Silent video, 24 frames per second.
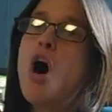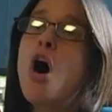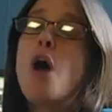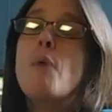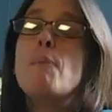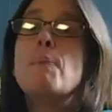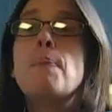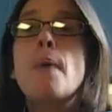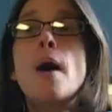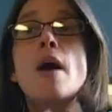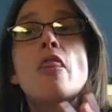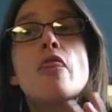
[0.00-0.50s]

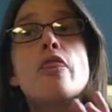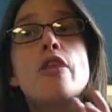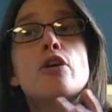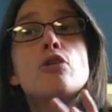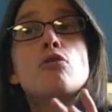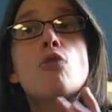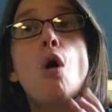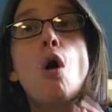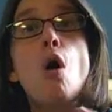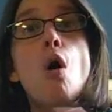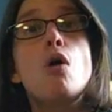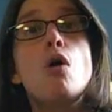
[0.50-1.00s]
But
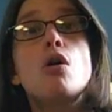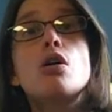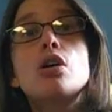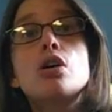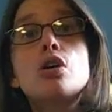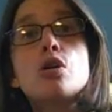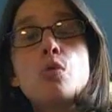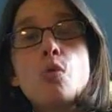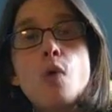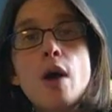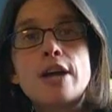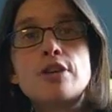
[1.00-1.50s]
there are
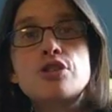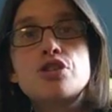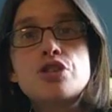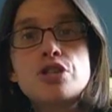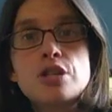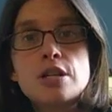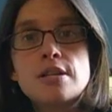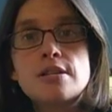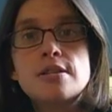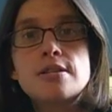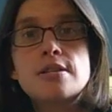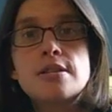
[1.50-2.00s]

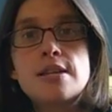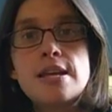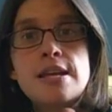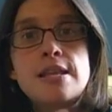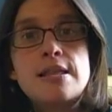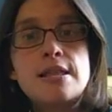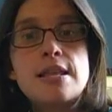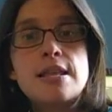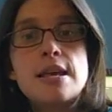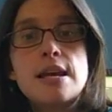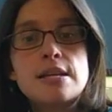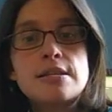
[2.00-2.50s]
questions
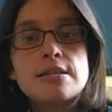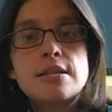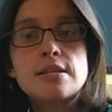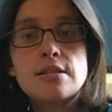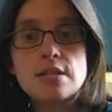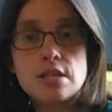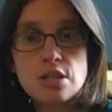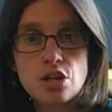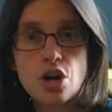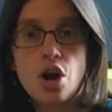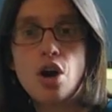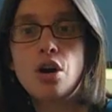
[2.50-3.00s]
in this
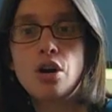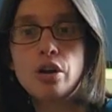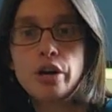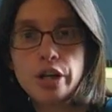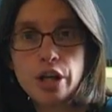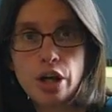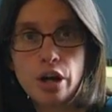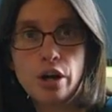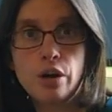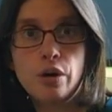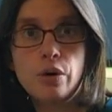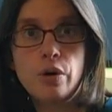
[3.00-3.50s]

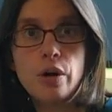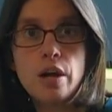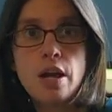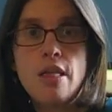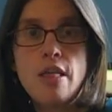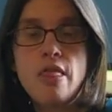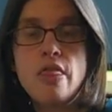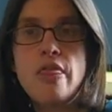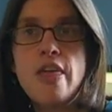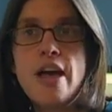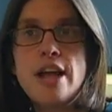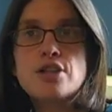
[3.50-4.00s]
scenario
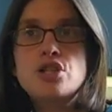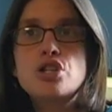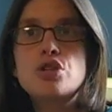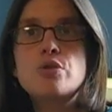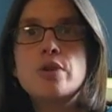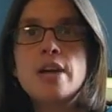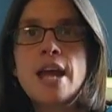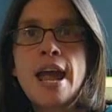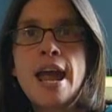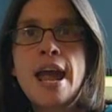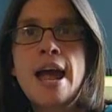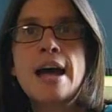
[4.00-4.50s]
that you
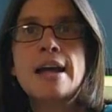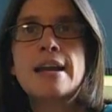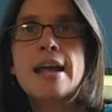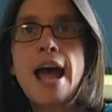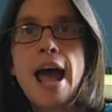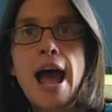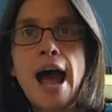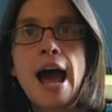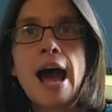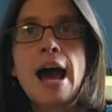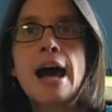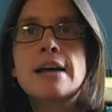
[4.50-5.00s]
can
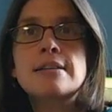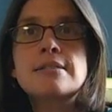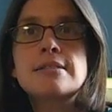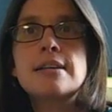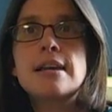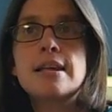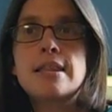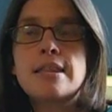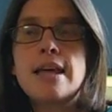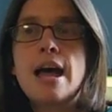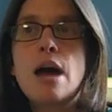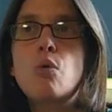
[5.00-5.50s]
ask
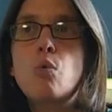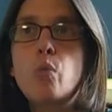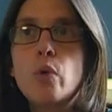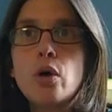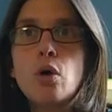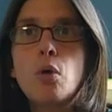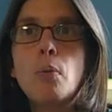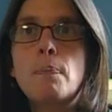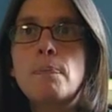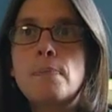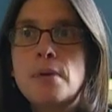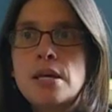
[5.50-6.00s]
that
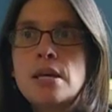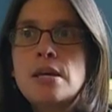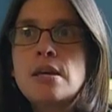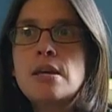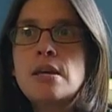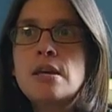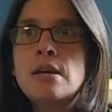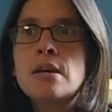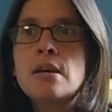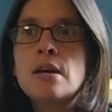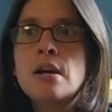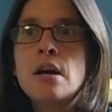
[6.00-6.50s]
will
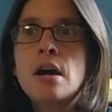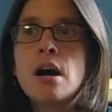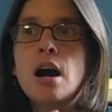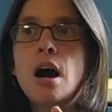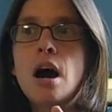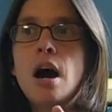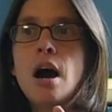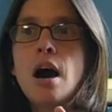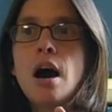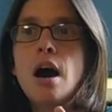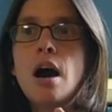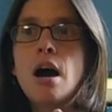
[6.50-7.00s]
be
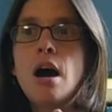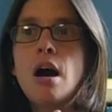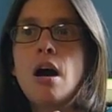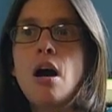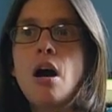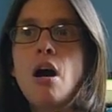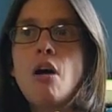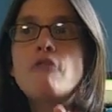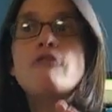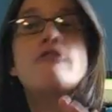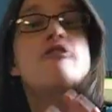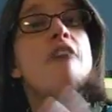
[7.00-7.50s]

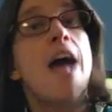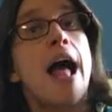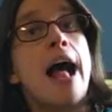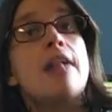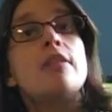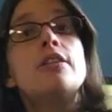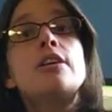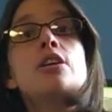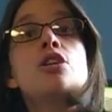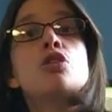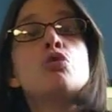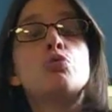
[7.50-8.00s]

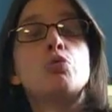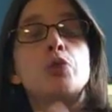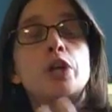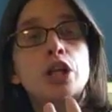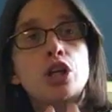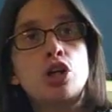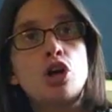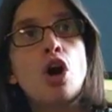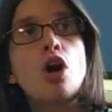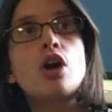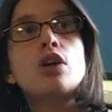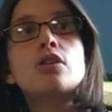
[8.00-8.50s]
valid
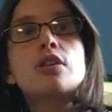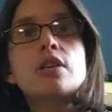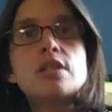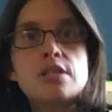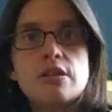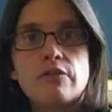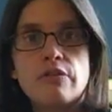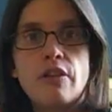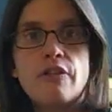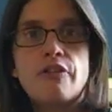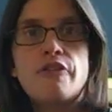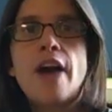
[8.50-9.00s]
regardless
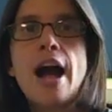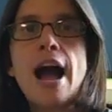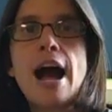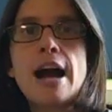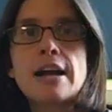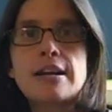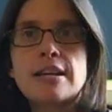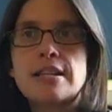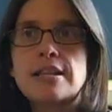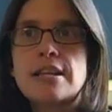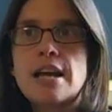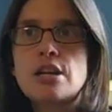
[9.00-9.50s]
of the
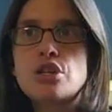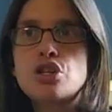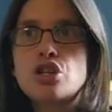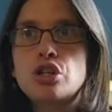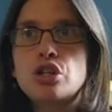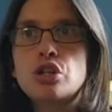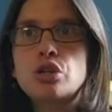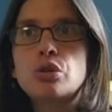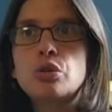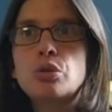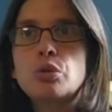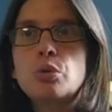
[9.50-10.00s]
fact that
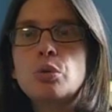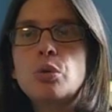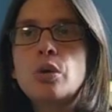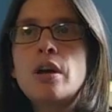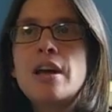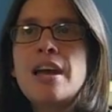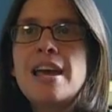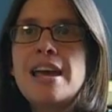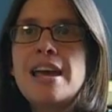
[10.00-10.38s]
you,